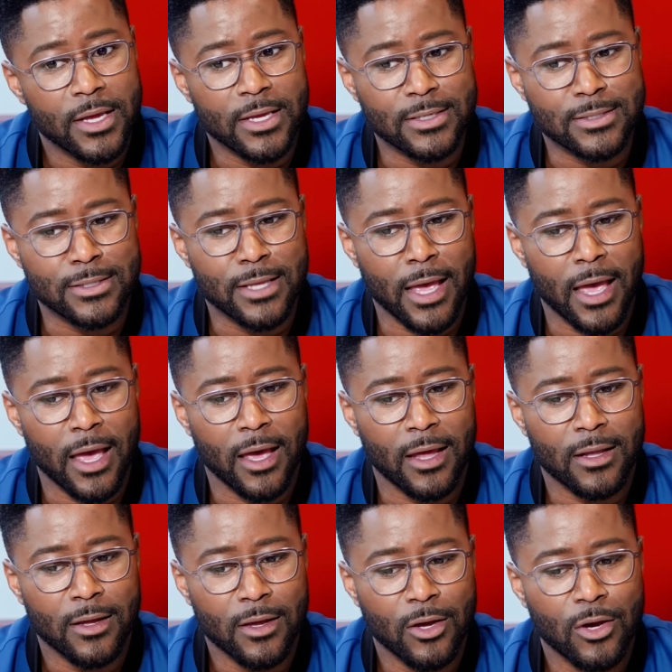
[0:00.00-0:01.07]
is
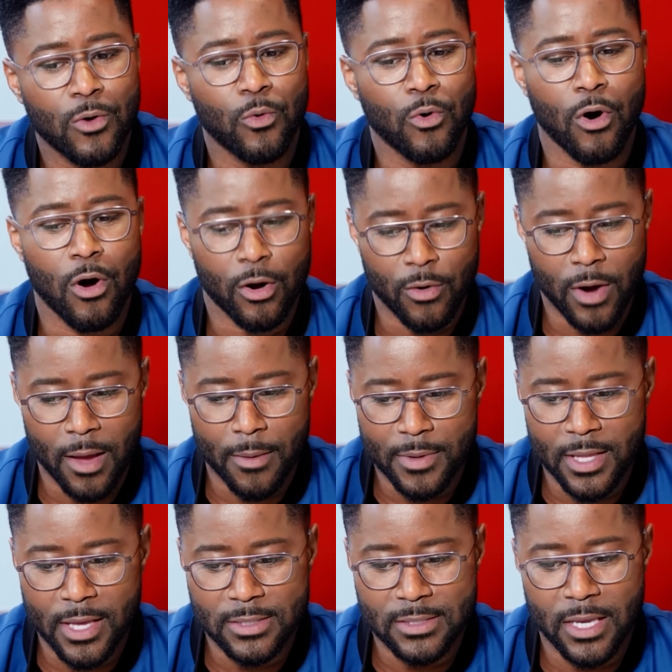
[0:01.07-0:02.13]
that we're all
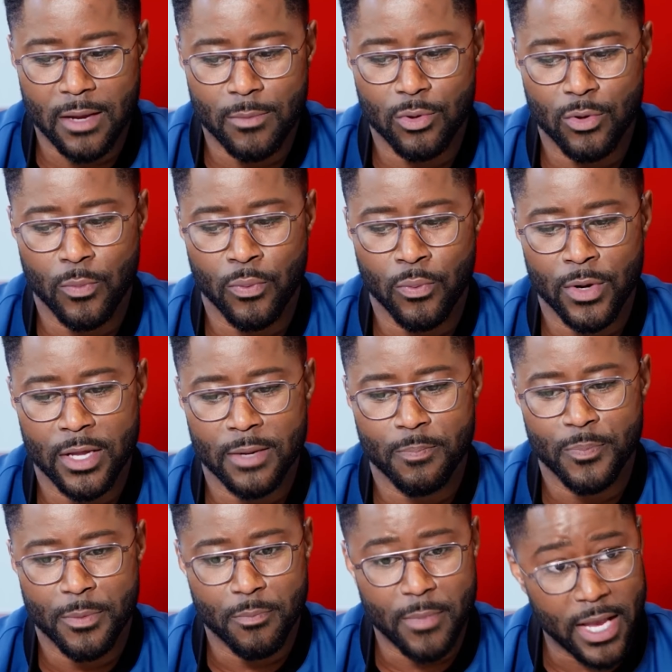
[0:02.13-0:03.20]
grabbing that same blueprint,
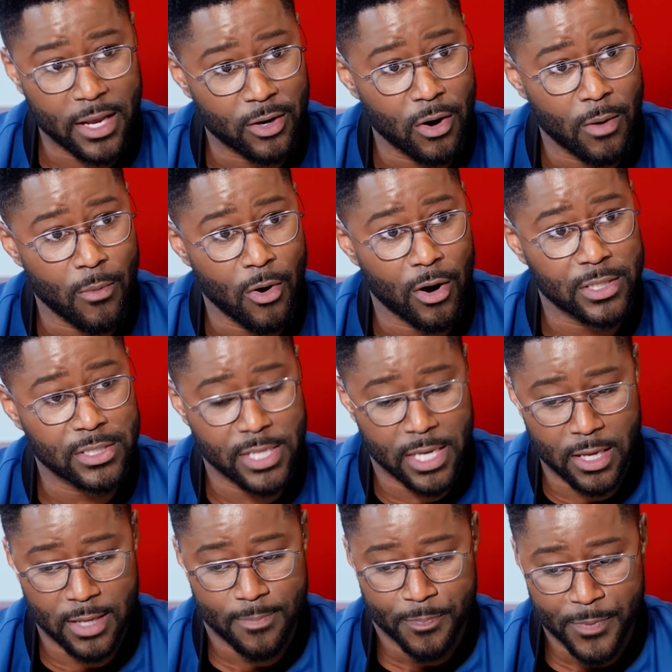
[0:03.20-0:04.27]
making our mark,
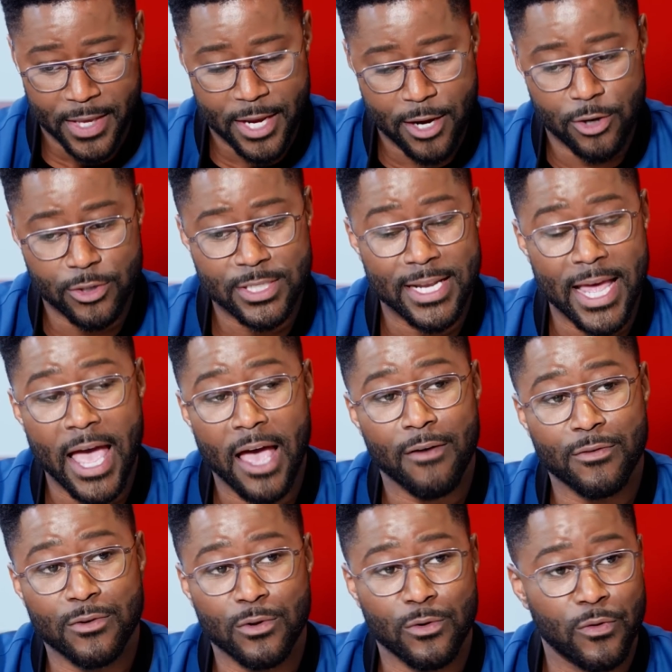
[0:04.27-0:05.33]
saying, here's an
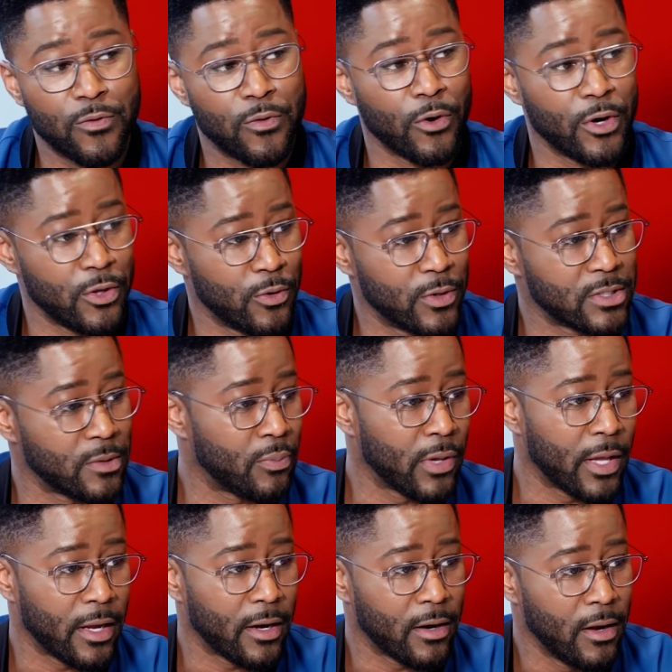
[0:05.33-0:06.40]
avenue for you as a
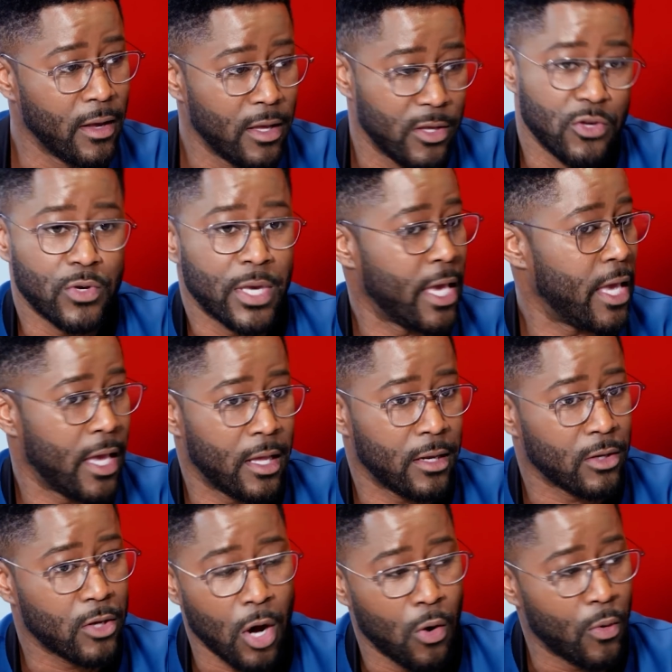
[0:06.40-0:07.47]
player. You
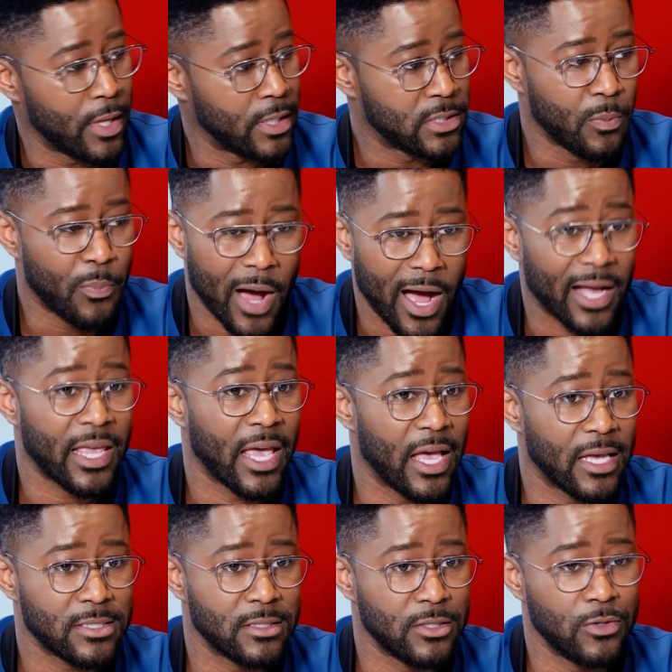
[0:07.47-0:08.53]
can go into
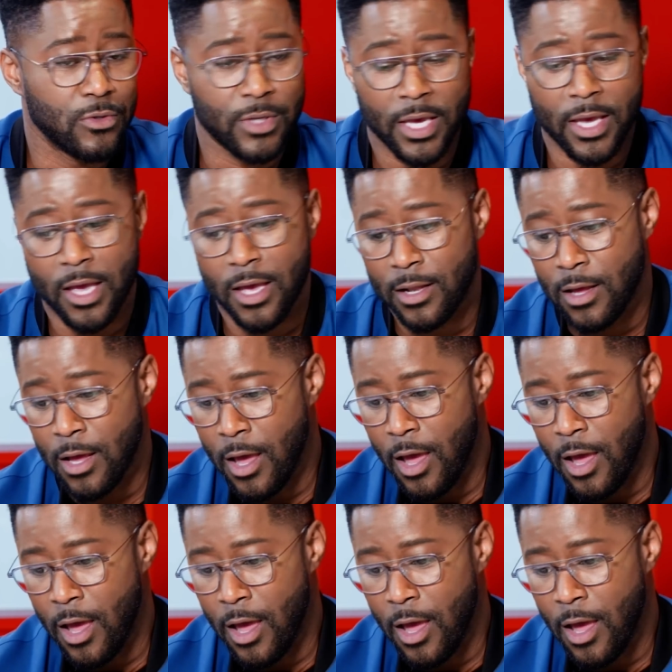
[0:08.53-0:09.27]
podcasting. You can